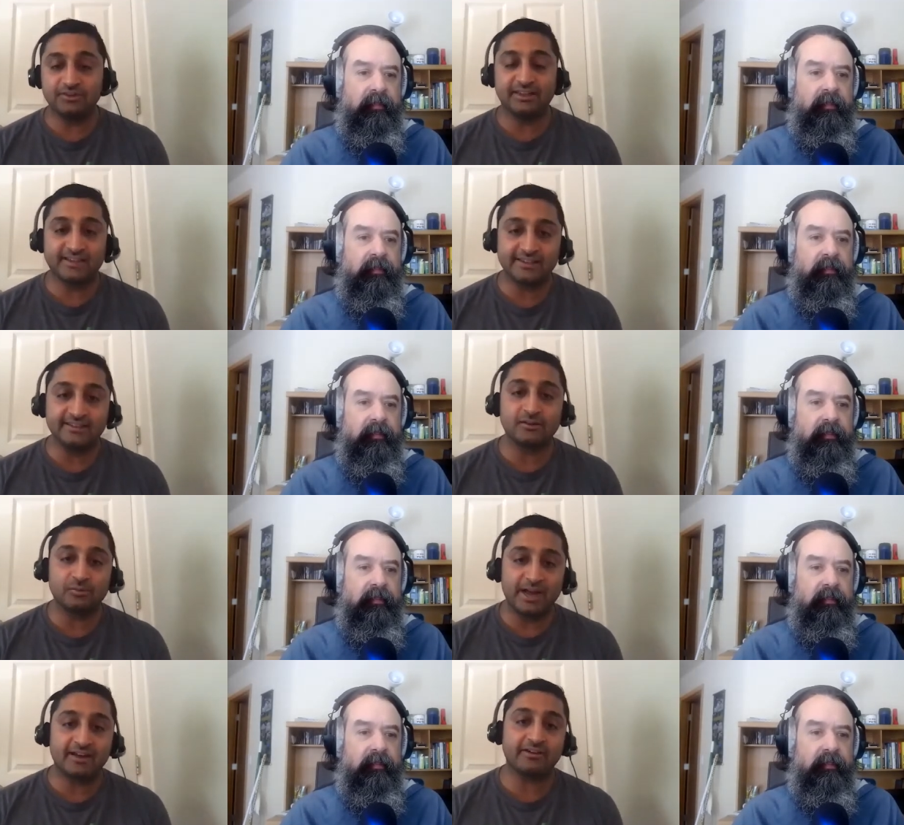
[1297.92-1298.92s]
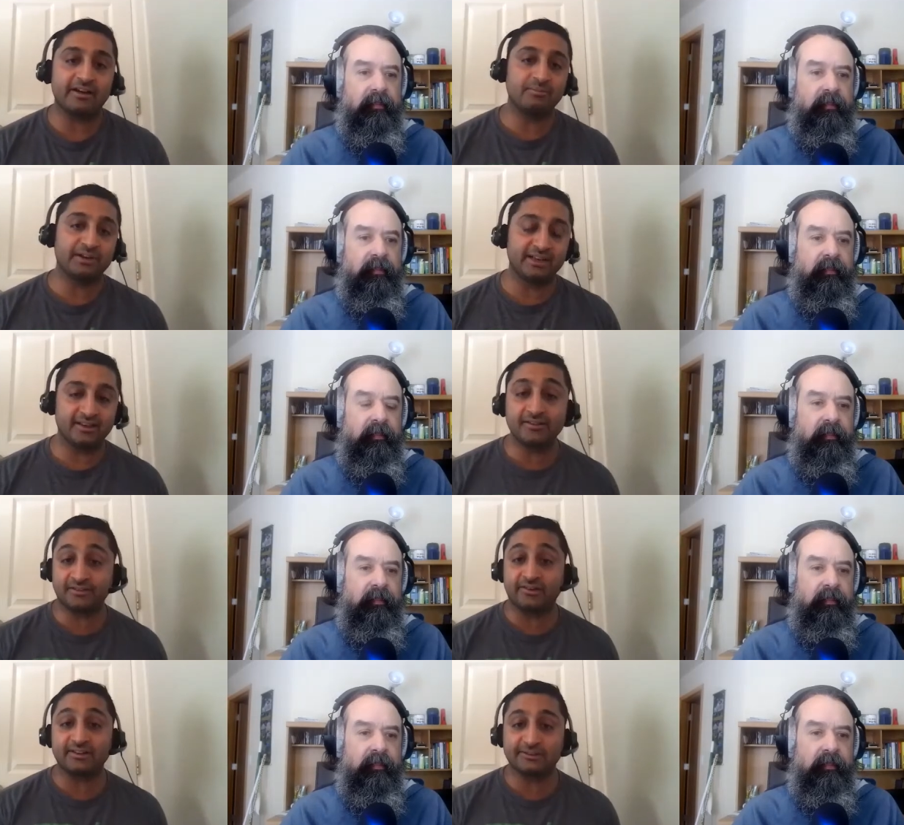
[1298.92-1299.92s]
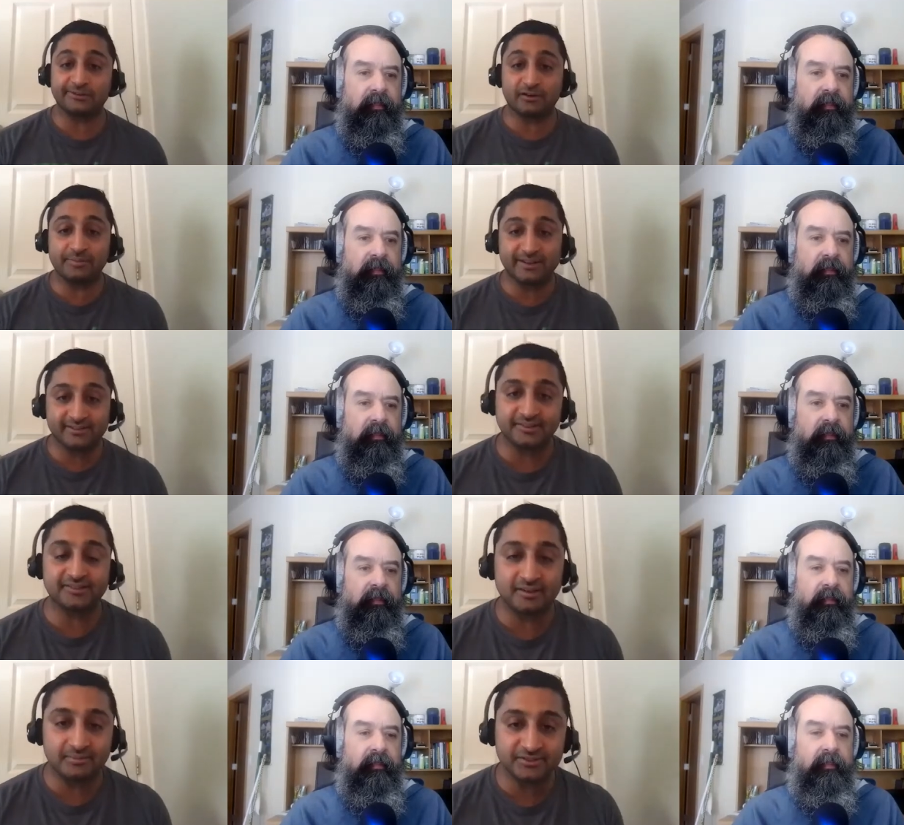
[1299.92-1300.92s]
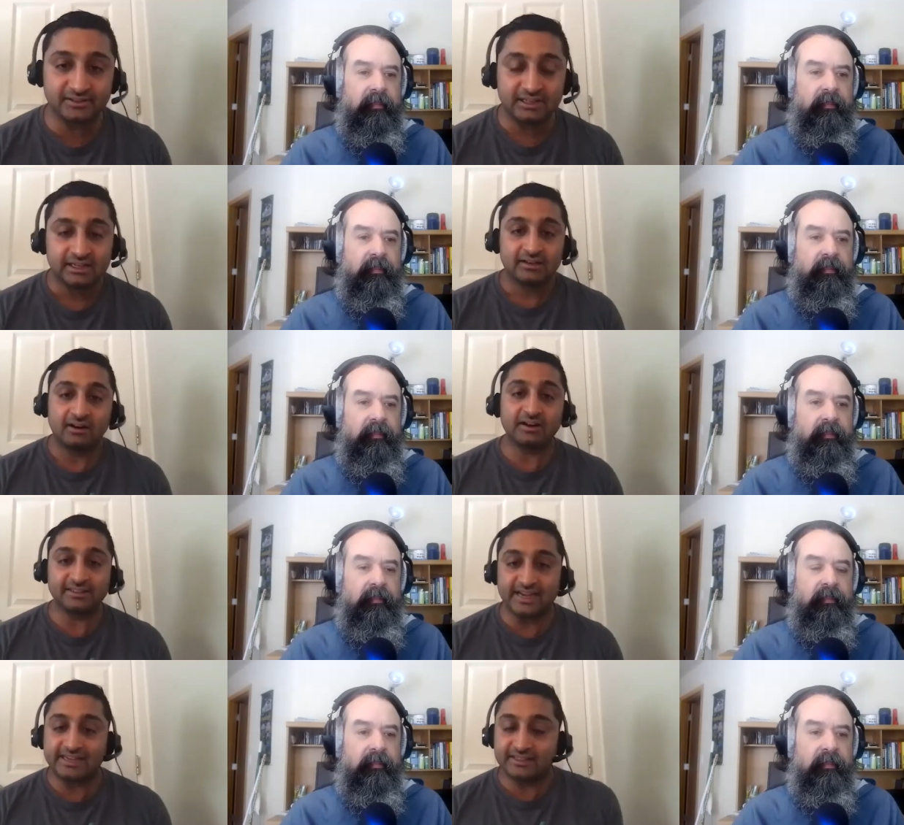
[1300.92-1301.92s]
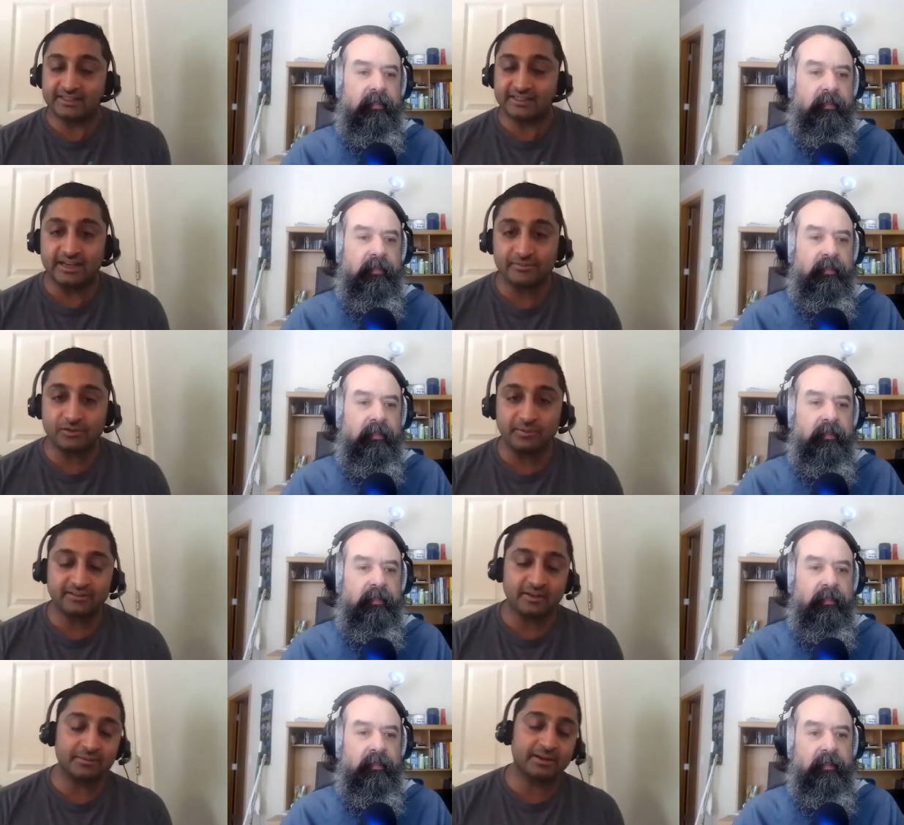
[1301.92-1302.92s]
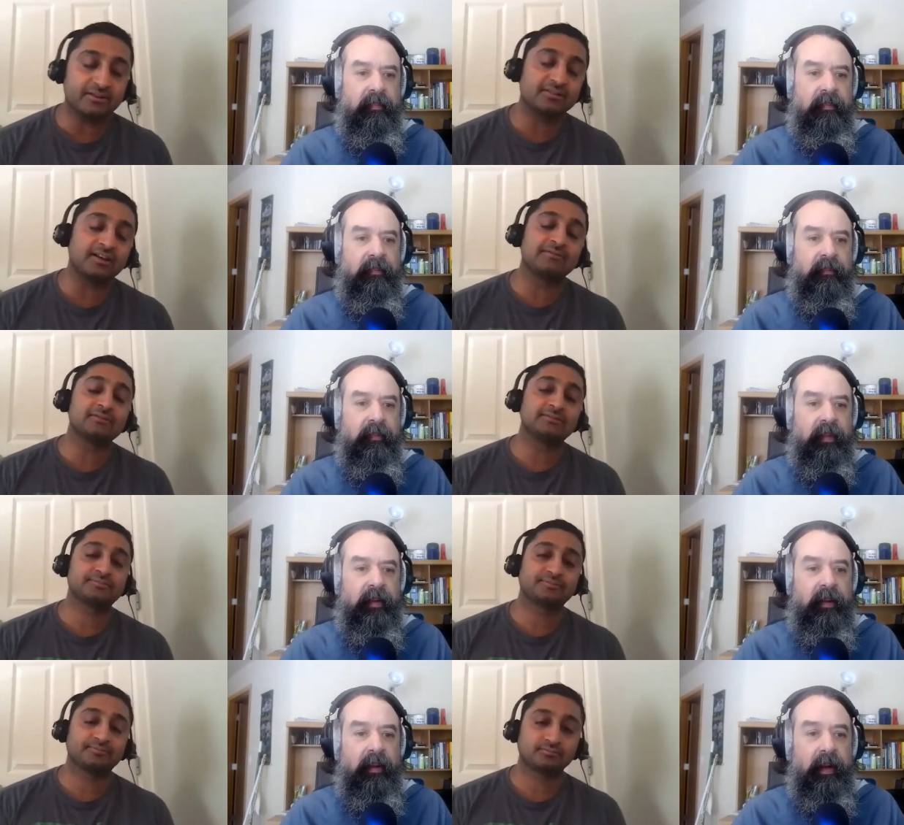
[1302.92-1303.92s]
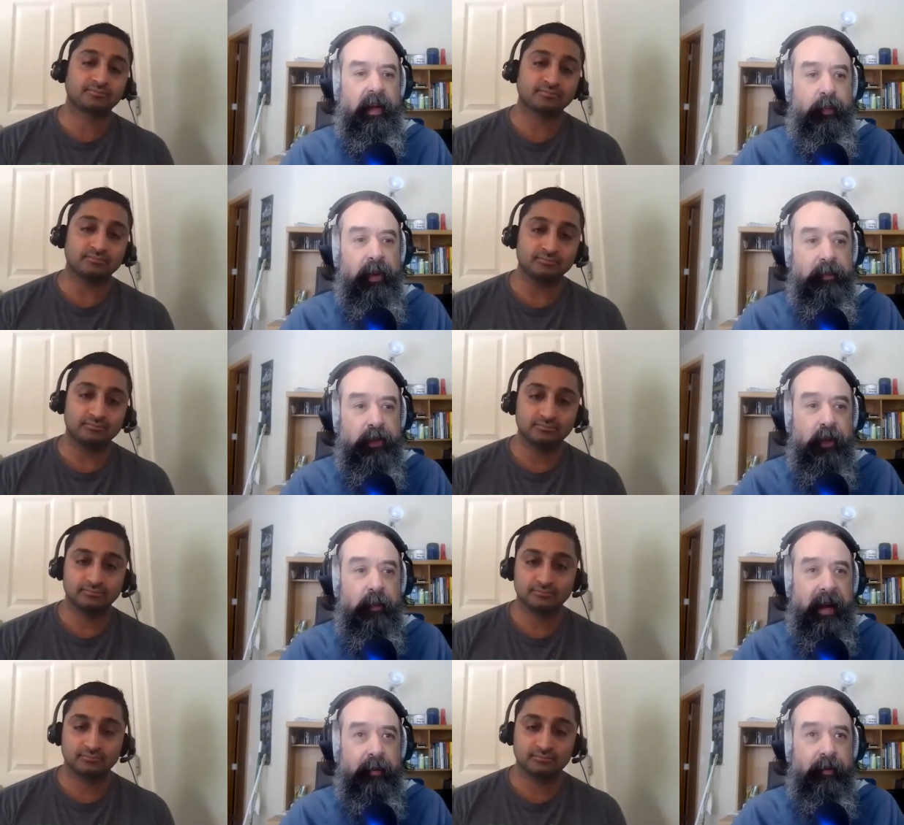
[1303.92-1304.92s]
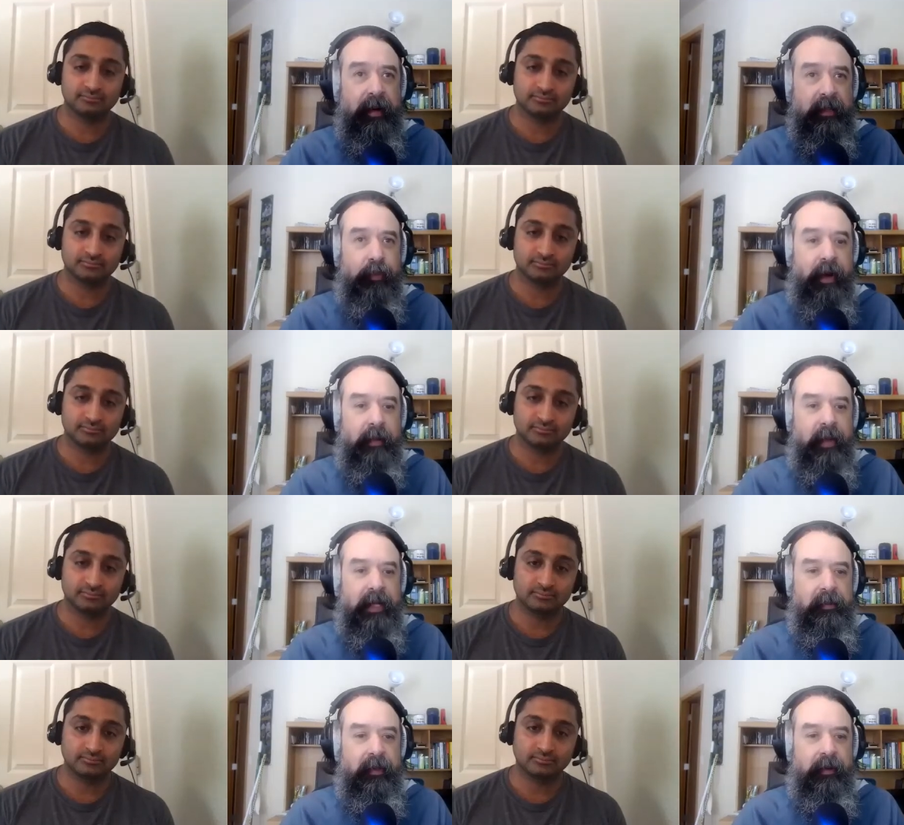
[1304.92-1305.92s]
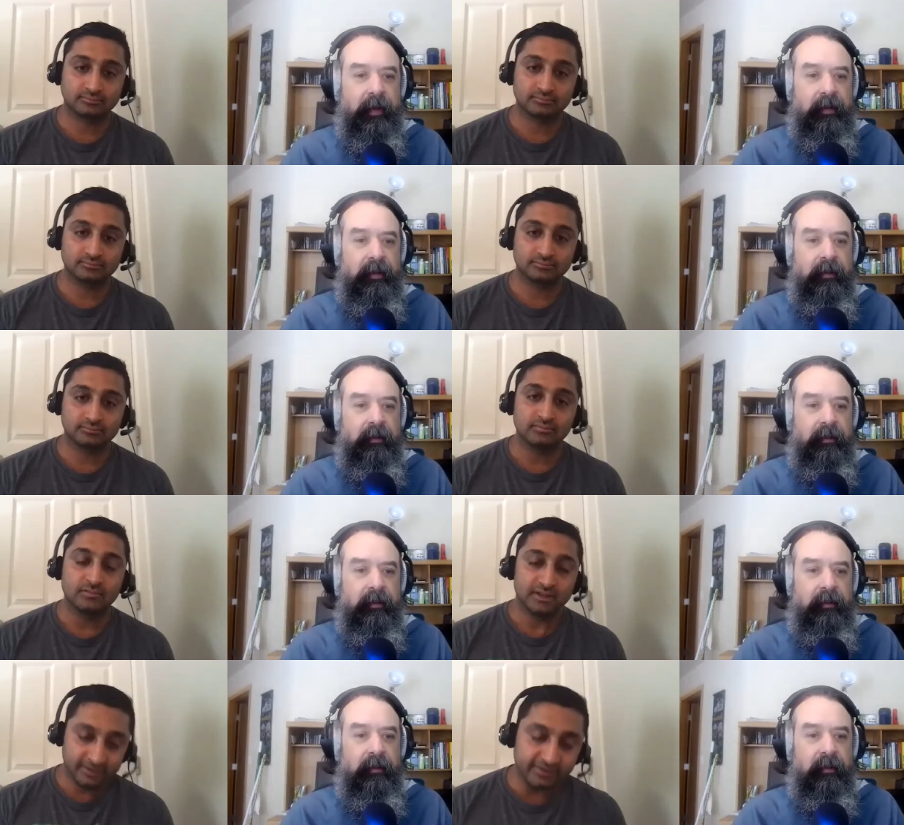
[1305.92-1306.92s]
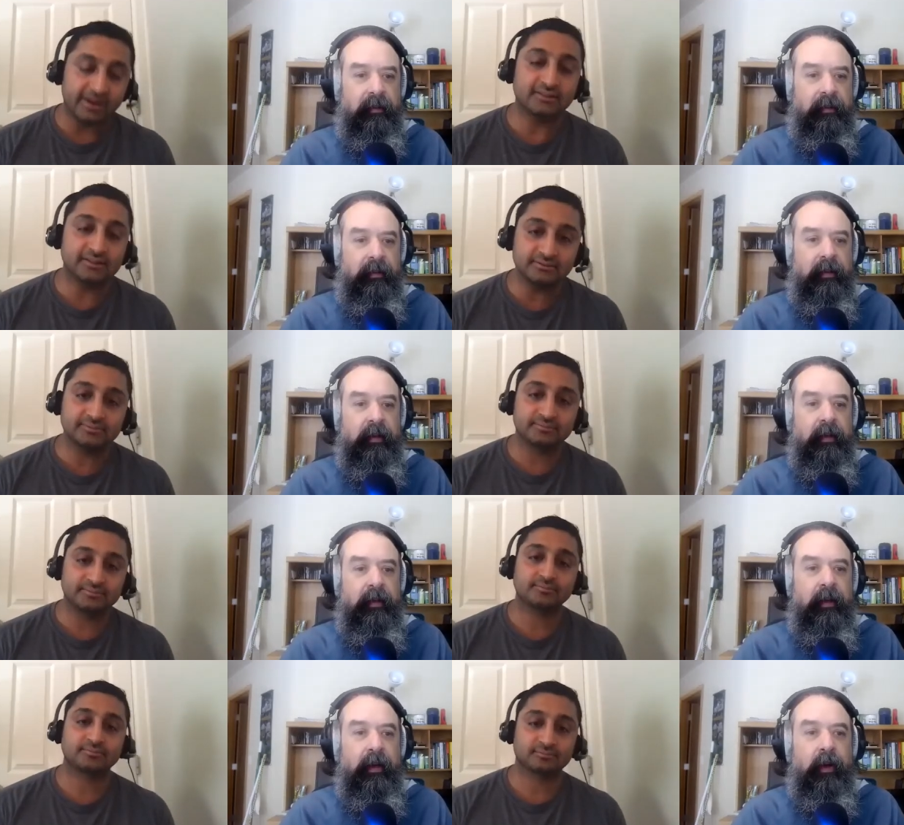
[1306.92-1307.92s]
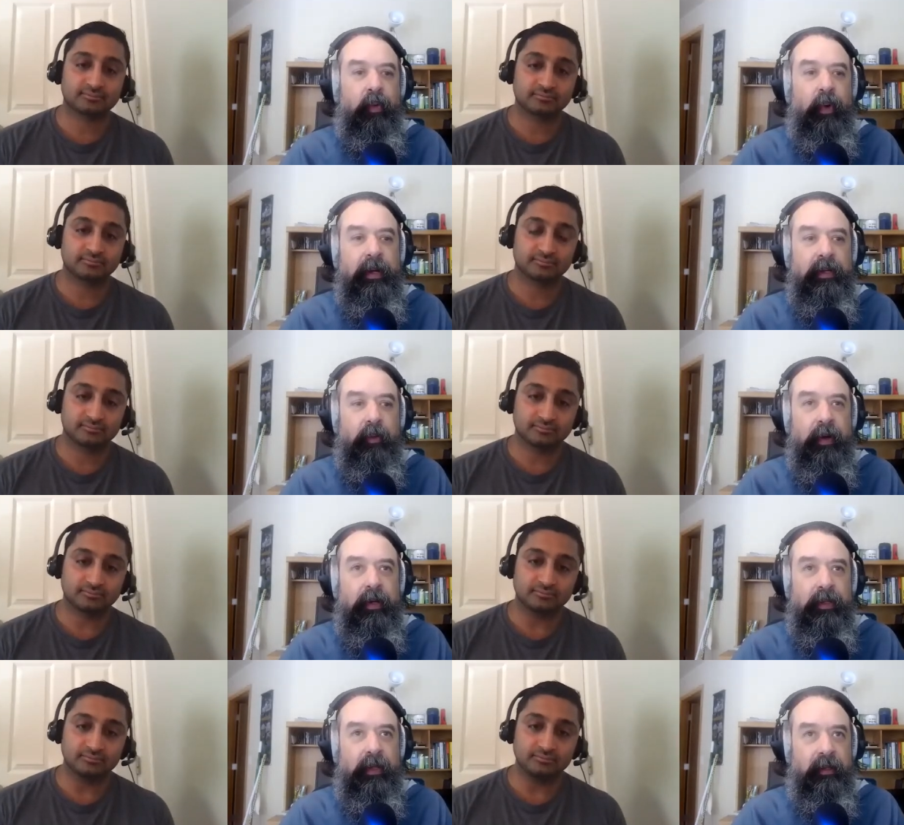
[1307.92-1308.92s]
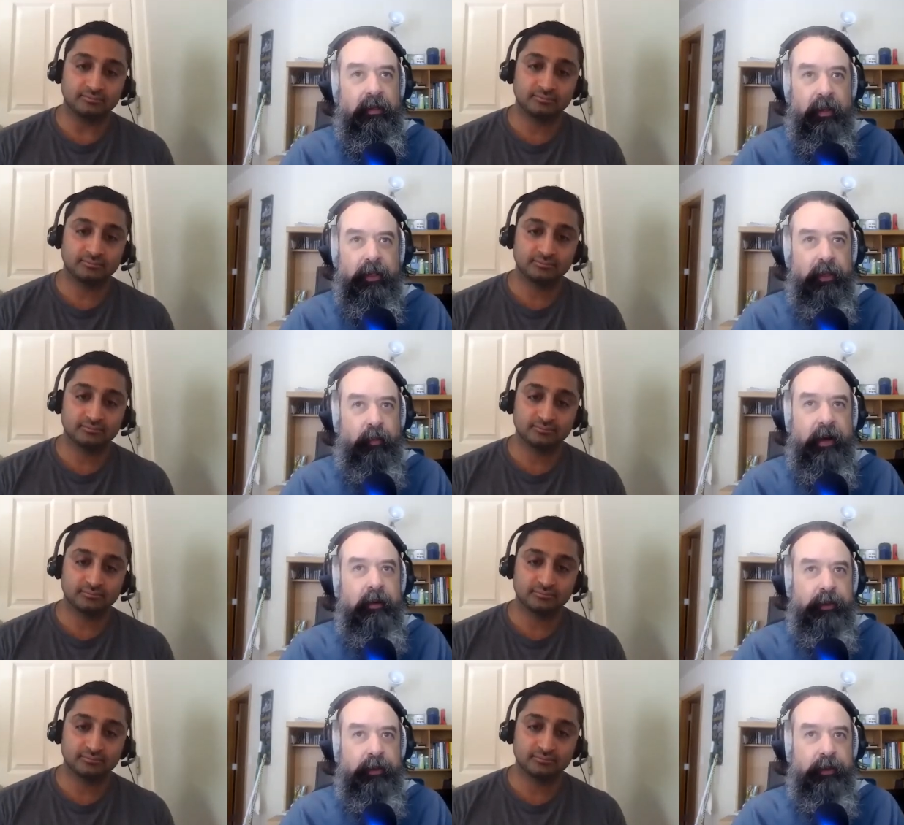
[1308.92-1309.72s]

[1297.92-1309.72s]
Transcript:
Speaker 1: technical background, but I started to learn about systems and architecting them through my time at Microsoft.
Speaker 2: And Prem, so your background is product management, correct?
Speaker 1: Correct. Yeah.
Speaker 2: When there's a brand new